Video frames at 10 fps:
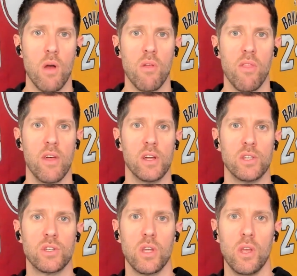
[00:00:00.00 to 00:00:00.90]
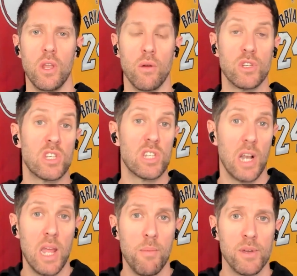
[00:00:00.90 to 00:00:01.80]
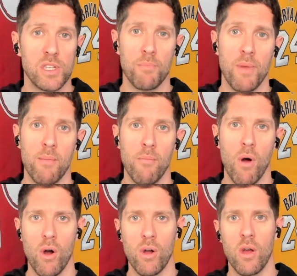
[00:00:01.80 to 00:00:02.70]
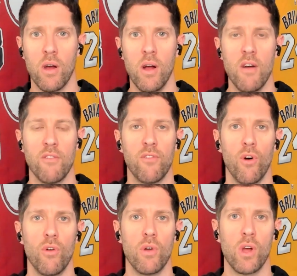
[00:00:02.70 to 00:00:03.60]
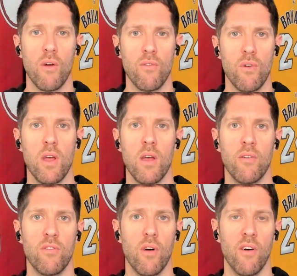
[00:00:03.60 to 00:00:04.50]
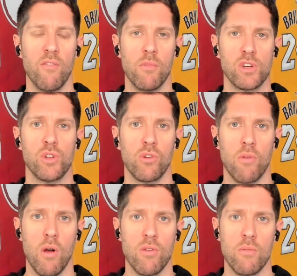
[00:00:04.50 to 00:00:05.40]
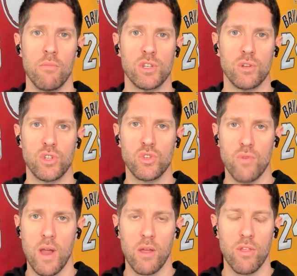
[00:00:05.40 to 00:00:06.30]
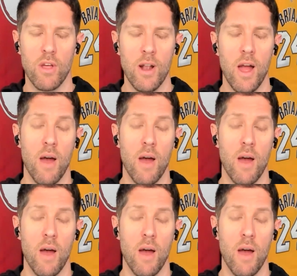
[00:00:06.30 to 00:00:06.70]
We know that there's, you know, sleep is a big marker for recovery of, of muscle growth and muscle strength,